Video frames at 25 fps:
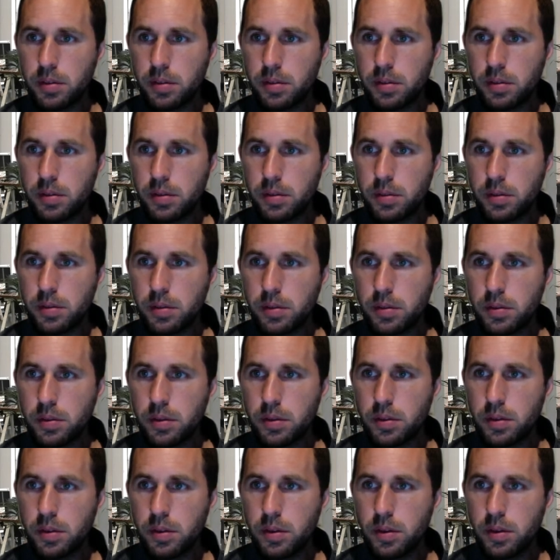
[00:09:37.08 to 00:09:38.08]

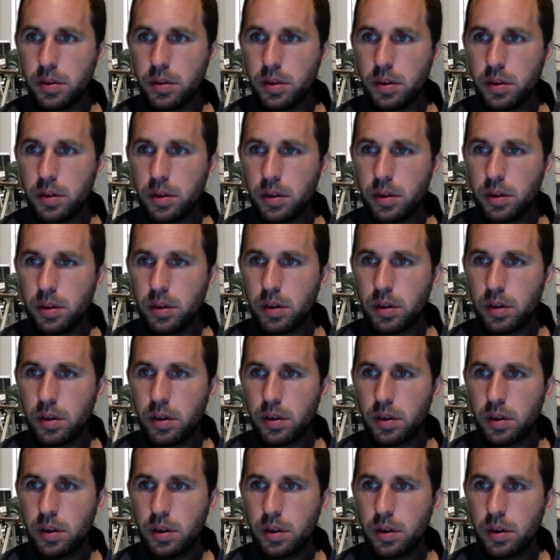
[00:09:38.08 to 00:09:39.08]

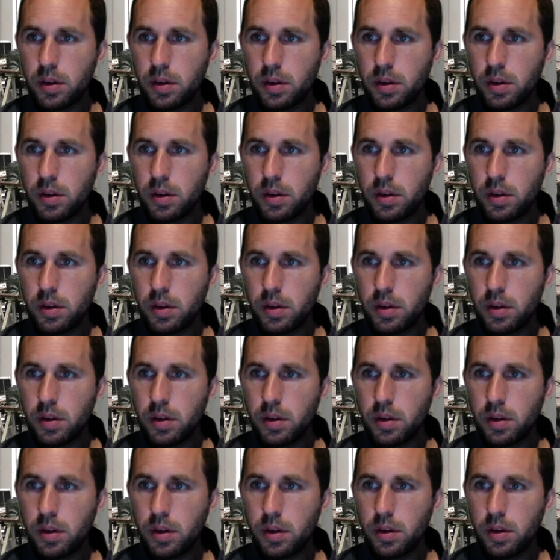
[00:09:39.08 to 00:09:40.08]

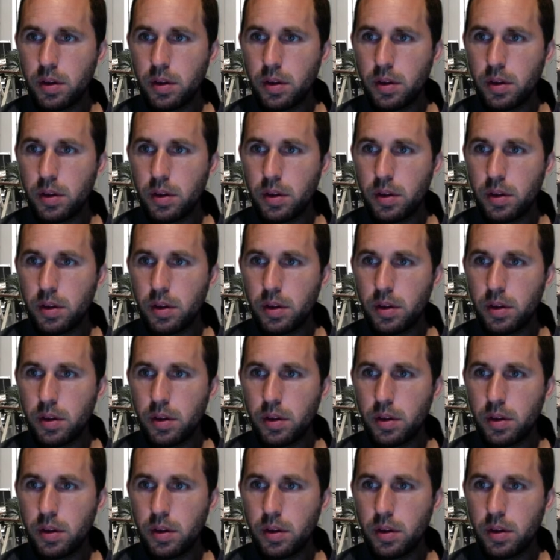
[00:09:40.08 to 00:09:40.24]
Nothing is said.